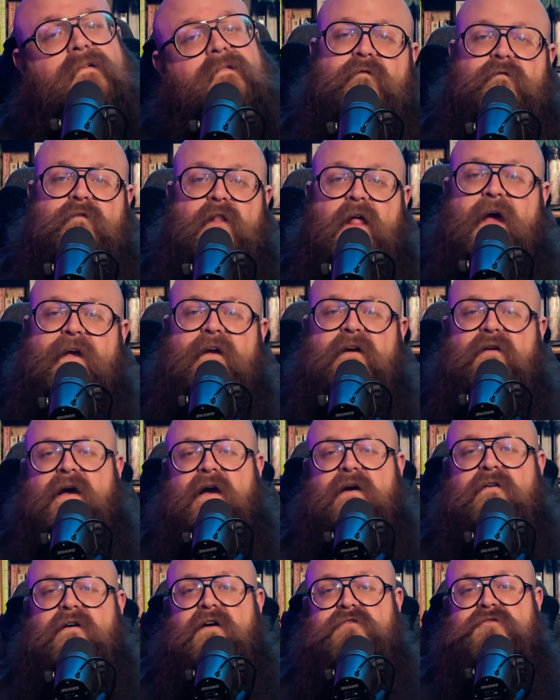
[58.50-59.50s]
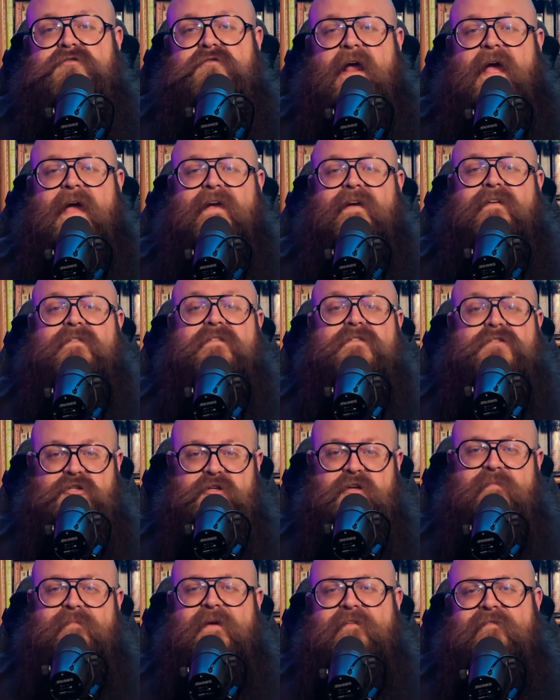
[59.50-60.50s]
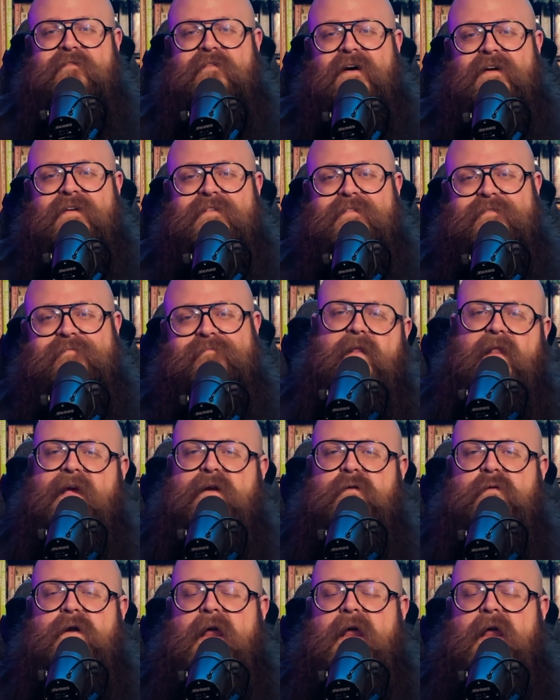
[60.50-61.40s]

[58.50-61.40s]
Flying around on dragons should be fun, like when